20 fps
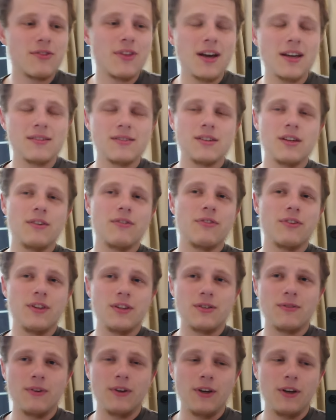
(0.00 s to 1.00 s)
that's it for
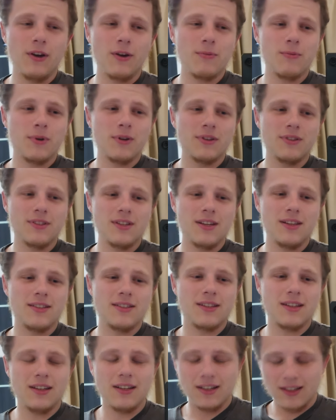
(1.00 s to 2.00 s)
this video because
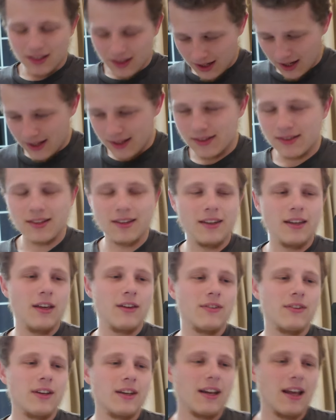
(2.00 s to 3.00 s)
it's late in the
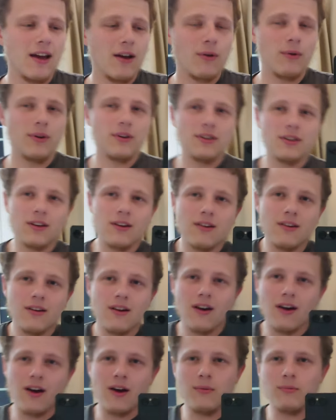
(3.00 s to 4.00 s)
evening now and
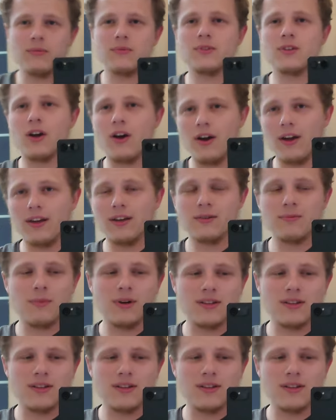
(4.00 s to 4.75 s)
I'm tired.